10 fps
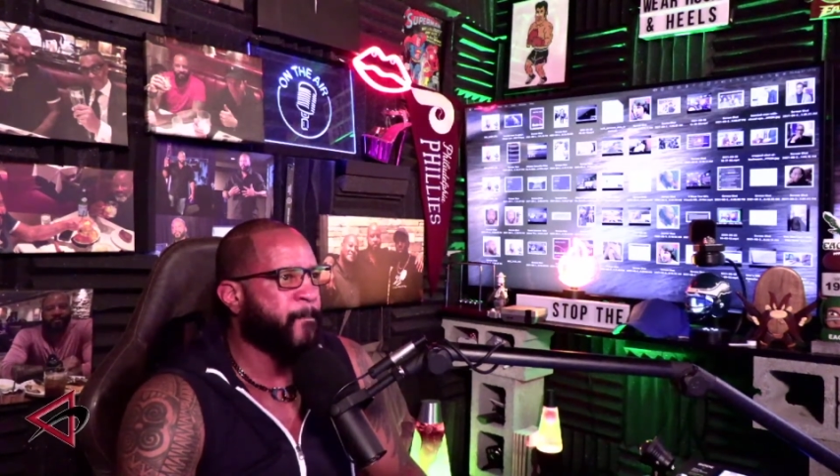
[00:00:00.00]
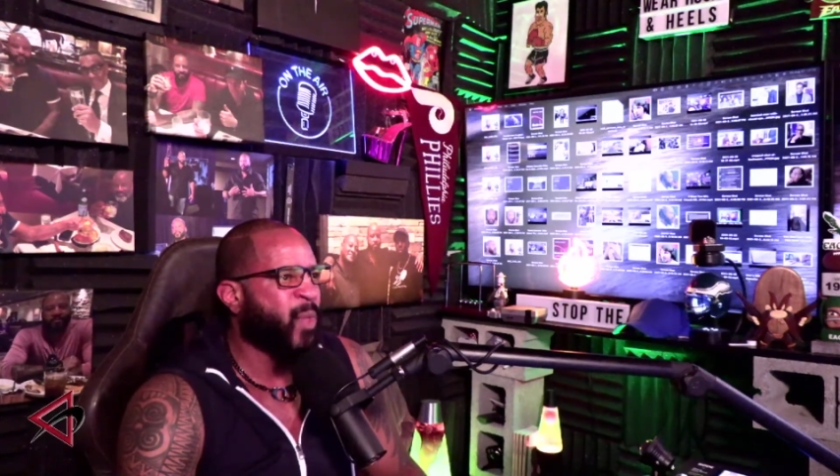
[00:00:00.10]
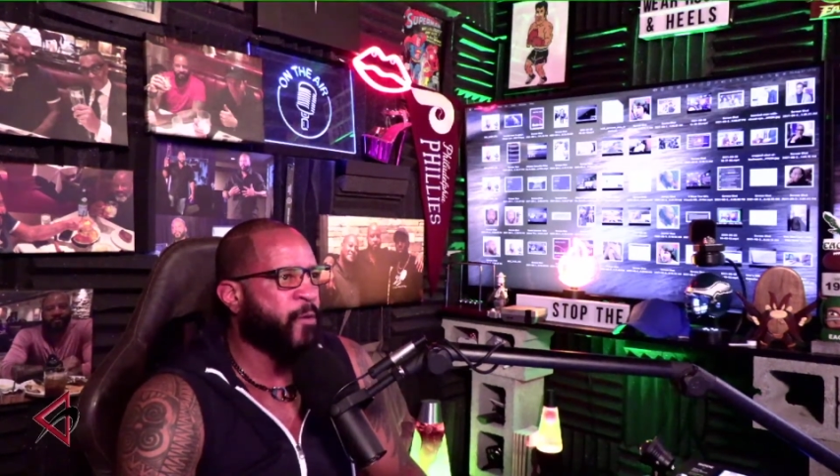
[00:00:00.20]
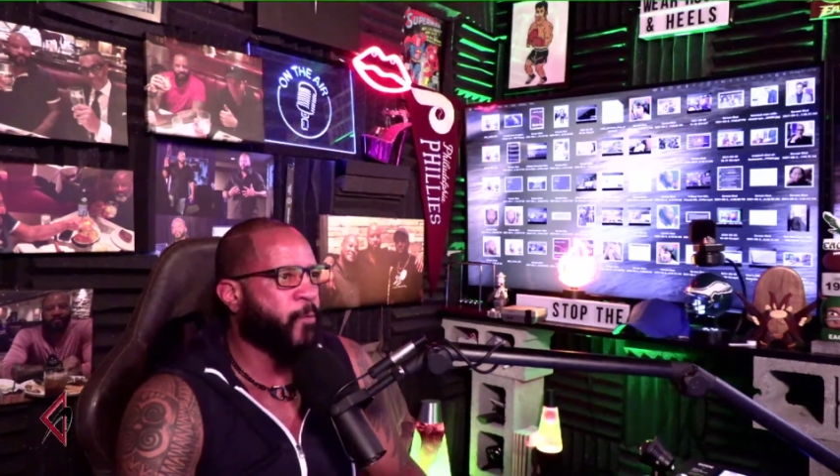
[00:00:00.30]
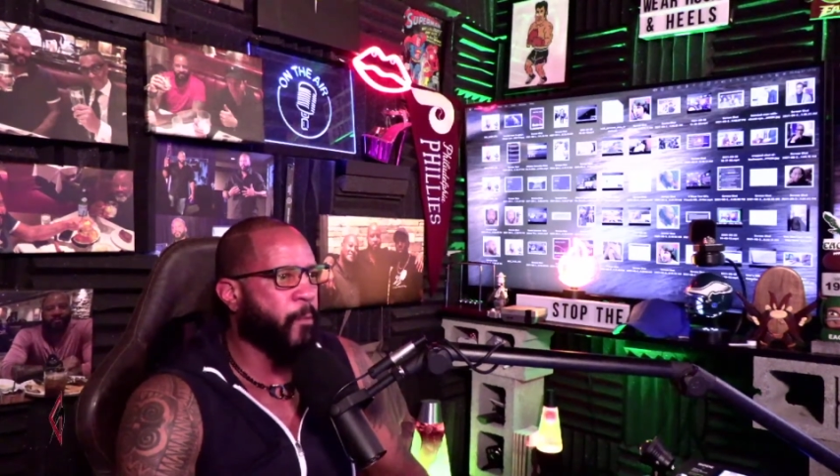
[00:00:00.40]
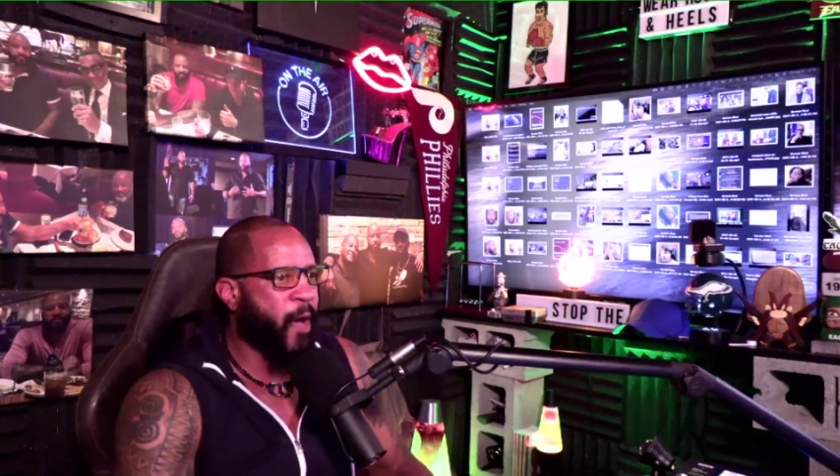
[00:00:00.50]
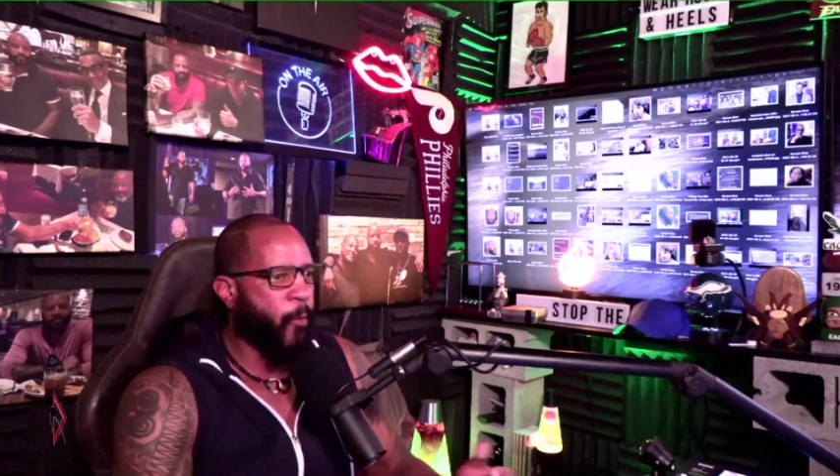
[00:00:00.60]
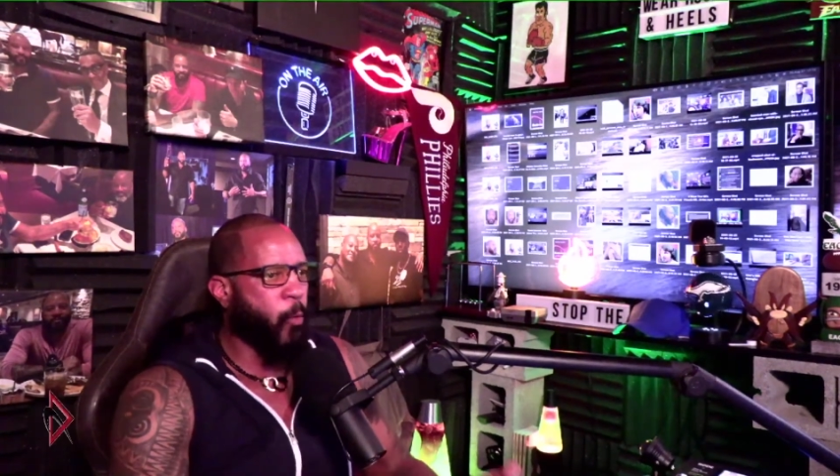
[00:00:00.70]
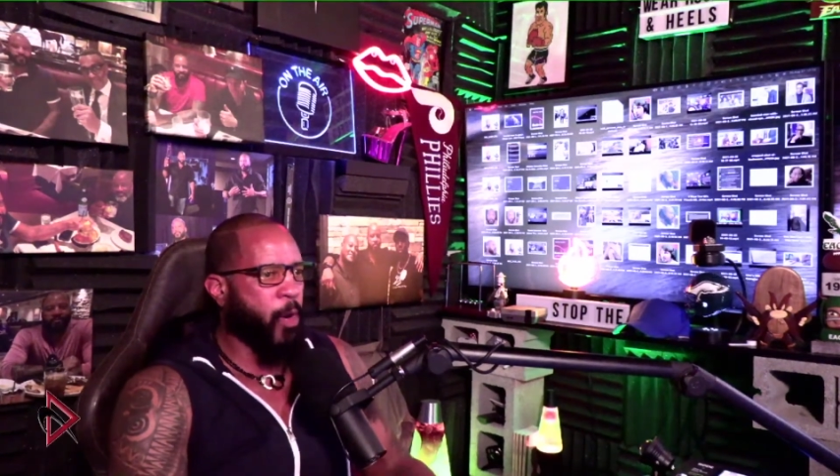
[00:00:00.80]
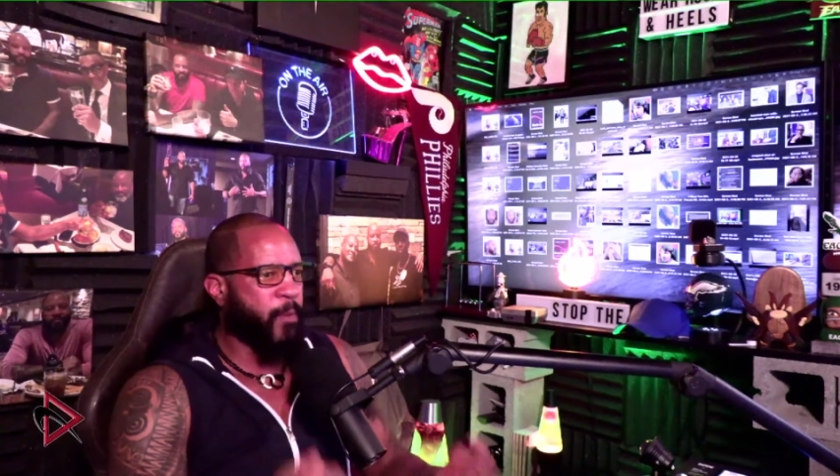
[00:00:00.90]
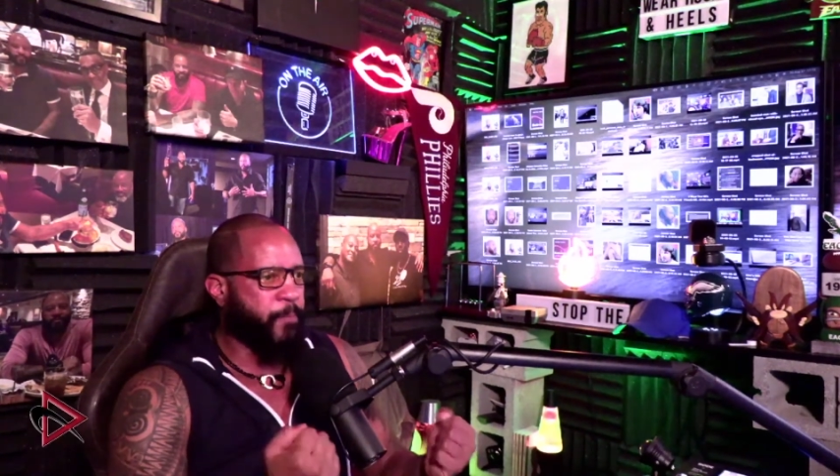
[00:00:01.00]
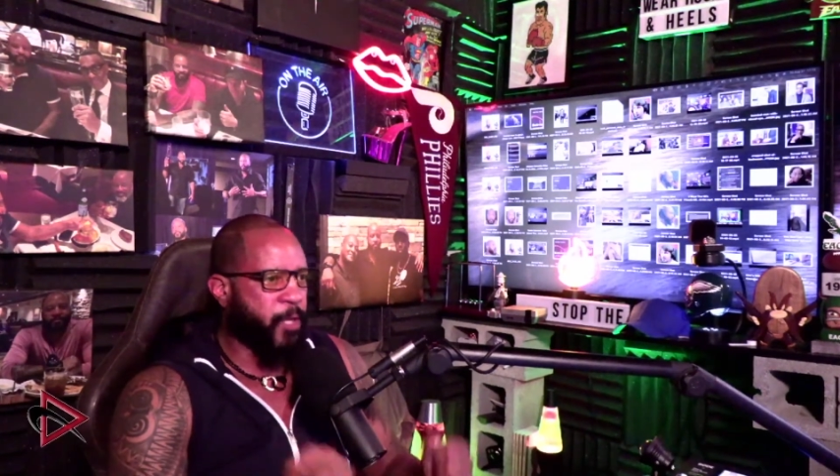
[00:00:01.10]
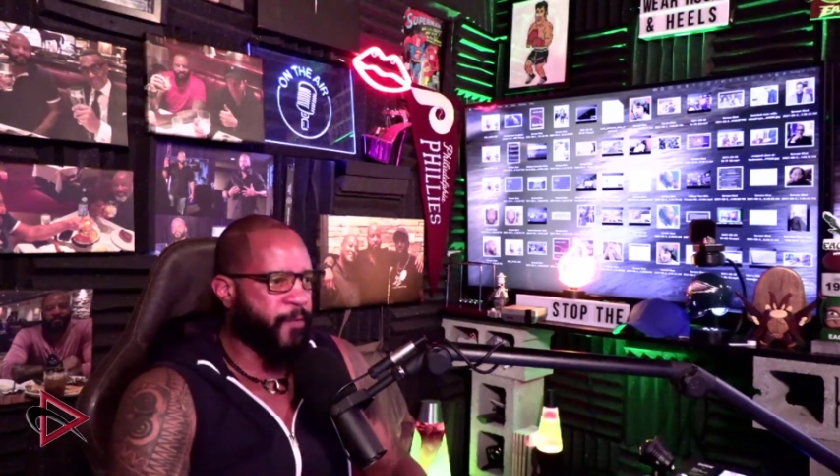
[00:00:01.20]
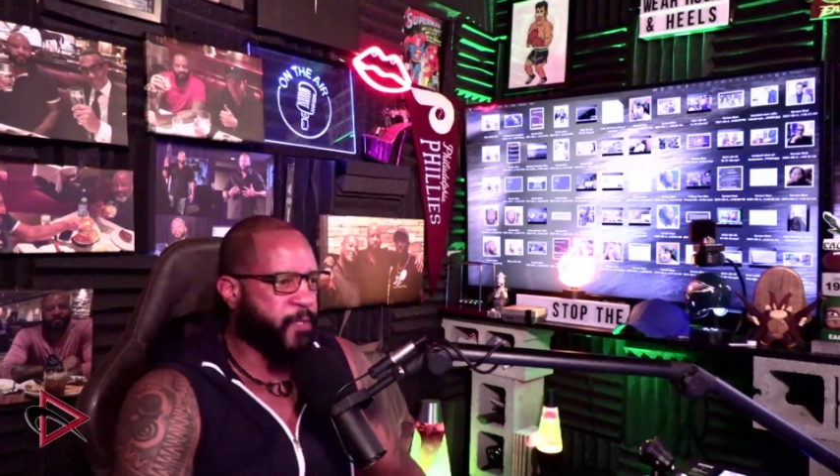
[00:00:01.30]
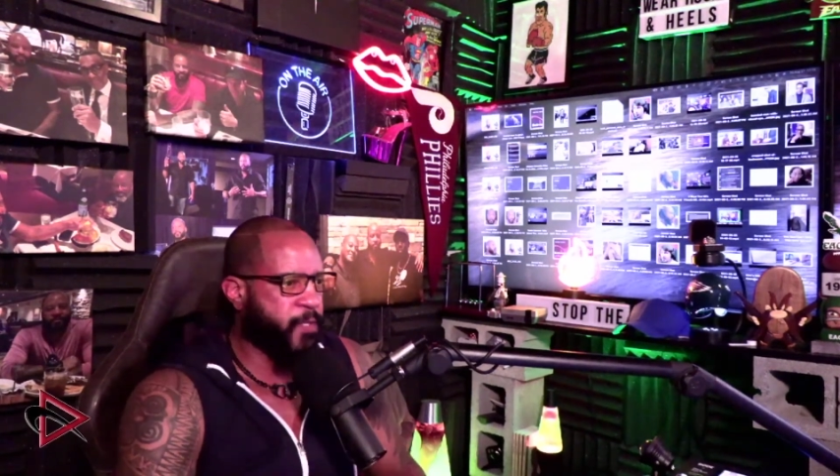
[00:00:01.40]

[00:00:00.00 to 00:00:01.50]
for my warm-up lifts,